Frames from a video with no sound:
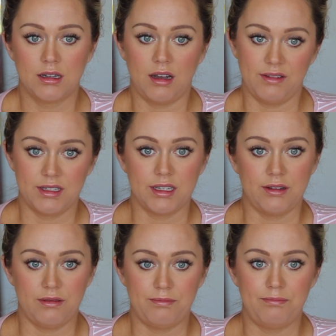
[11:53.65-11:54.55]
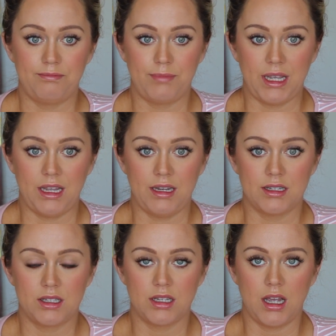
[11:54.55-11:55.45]
obviously
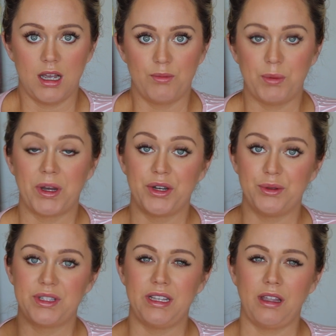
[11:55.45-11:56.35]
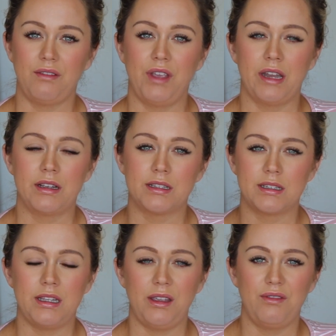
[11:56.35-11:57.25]
paint. We bought a new ceiling fan because the
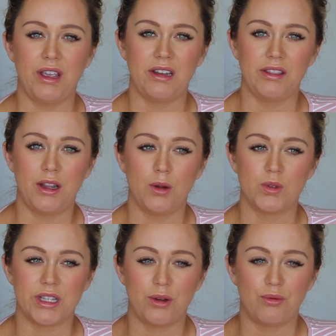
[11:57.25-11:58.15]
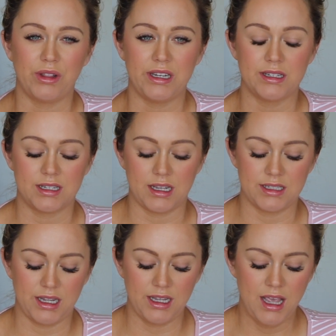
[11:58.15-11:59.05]
ceiling fan in there was like really
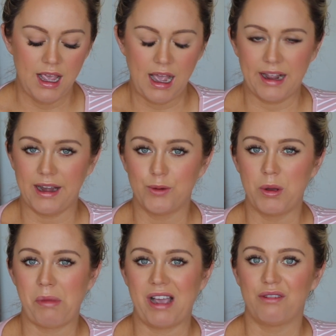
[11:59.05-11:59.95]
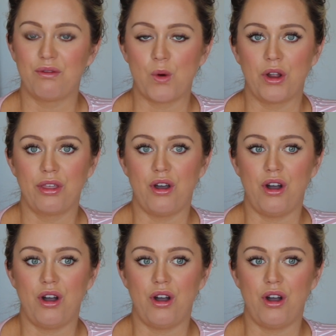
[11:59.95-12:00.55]
disgusting. I kind of went back and forth